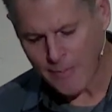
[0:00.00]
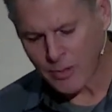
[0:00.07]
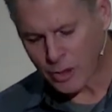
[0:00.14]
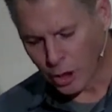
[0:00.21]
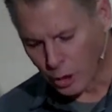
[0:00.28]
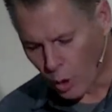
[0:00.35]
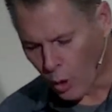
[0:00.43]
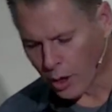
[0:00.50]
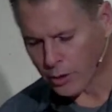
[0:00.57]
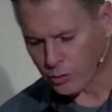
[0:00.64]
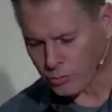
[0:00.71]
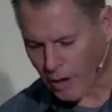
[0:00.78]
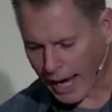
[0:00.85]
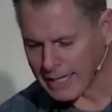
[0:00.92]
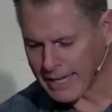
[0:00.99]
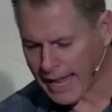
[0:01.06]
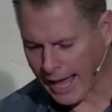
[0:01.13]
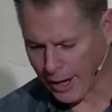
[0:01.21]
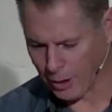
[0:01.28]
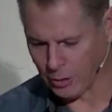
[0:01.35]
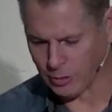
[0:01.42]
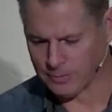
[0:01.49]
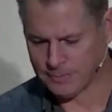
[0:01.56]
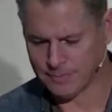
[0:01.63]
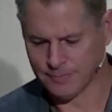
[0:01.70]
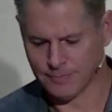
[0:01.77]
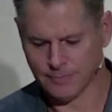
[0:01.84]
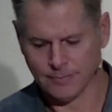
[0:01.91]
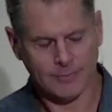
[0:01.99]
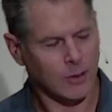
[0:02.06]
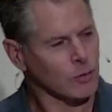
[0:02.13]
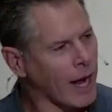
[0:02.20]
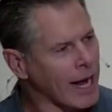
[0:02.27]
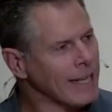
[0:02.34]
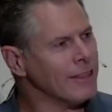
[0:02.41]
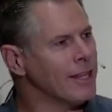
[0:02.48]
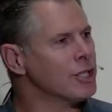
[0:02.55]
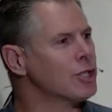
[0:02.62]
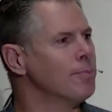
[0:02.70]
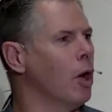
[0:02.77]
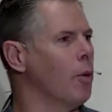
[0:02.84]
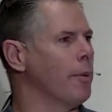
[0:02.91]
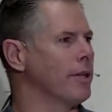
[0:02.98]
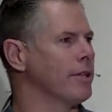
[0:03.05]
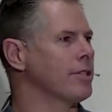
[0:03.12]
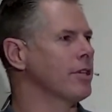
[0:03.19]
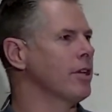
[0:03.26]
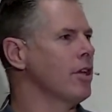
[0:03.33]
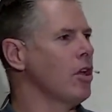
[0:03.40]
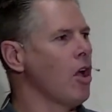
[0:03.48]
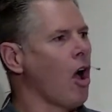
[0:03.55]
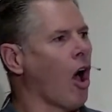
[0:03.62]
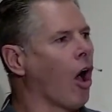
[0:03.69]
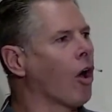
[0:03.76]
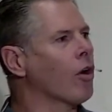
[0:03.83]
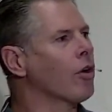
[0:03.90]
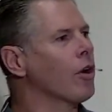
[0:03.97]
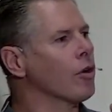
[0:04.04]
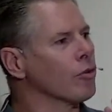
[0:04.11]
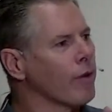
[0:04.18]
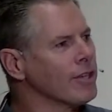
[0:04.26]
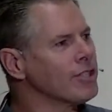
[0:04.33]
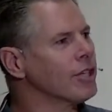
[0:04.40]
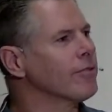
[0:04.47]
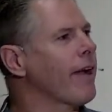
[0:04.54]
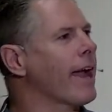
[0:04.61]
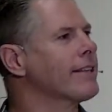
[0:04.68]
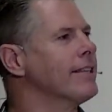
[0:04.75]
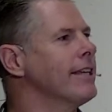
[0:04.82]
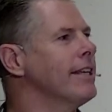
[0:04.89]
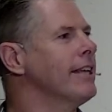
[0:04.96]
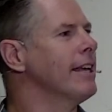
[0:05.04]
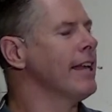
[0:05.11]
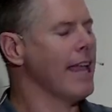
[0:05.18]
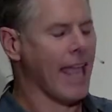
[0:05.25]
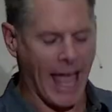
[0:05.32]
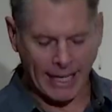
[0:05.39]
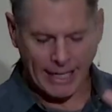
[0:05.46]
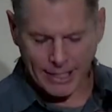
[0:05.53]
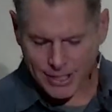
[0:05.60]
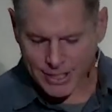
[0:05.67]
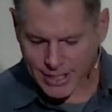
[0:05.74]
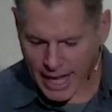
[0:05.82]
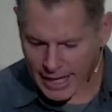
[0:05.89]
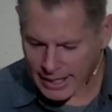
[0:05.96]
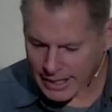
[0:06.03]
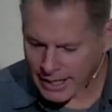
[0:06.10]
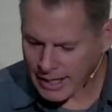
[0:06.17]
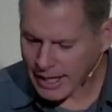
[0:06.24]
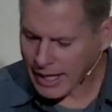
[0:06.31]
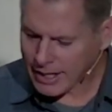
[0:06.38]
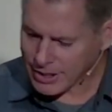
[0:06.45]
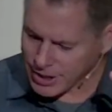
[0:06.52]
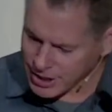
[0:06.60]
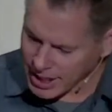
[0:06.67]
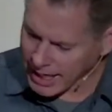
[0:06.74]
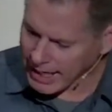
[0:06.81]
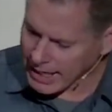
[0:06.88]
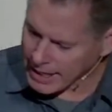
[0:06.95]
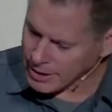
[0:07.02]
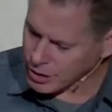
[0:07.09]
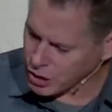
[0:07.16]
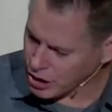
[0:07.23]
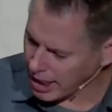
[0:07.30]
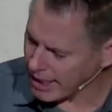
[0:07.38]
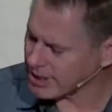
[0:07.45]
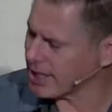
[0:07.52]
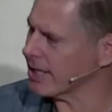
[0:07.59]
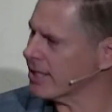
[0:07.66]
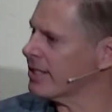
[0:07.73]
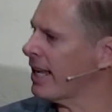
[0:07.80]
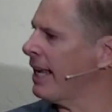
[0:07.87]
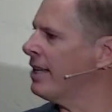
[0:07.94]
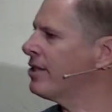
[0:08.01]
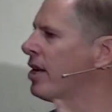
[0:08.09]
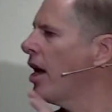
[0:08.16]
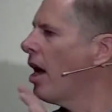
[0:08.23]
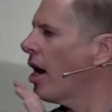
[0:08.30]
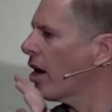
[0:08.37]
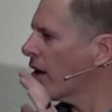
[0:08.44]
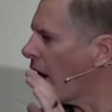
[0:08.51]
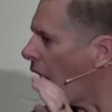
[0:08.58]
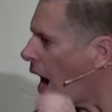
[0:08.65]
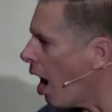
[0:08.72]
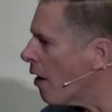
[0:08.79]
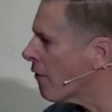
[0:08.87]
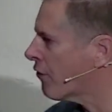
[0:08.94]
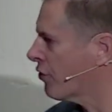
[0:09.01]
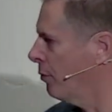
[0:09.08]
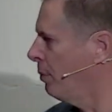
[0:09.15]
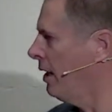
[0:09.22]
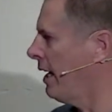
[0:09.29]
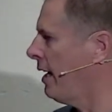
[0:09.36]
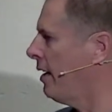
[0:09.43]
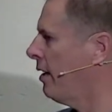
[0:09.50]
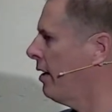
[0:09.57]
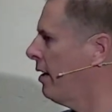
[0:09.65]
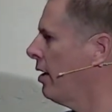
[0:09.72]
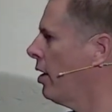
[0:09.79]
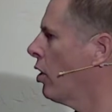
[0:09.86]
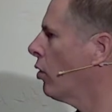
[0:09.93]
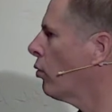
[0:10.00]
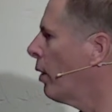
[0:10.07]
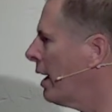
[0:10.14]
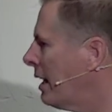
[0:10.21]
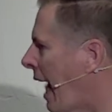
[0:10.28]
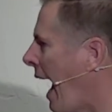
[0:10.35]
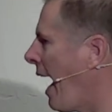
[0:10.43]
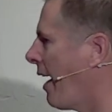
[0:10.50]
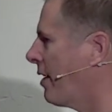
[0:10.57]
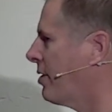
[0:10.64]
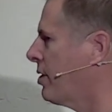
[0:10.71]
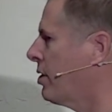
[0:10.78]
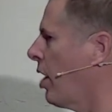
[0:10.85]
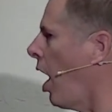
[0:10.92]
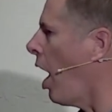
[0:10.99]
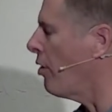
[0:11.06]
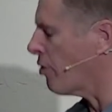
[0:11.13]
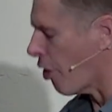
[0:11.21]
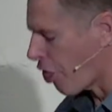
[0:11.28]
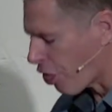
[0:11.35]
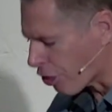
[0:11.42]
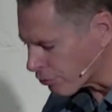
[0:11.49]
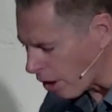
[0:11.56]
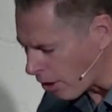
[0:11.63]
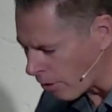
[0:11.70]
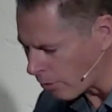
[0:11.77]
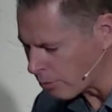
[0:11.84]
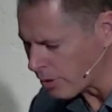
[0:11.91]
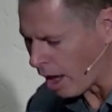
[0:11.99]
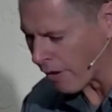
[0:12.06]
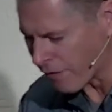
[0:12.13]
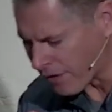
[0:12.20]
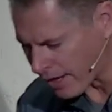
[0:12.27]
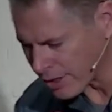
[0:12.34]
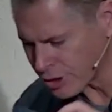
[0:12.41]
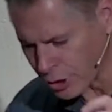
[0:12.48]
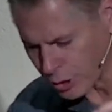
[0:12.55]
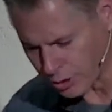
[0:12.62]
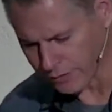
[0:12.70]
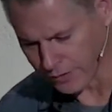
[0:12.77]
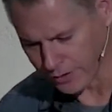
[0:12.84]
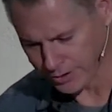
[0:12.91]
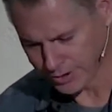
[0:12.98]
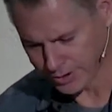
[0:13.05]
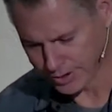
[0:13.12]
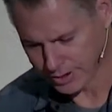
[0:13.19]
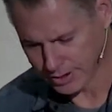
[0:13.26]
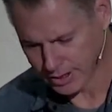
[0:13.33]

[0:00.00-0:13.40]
The Lord, right now, right in this moment, our resurrected and ascended, seated Jesus is comfortably relaxed on the throne of his universe,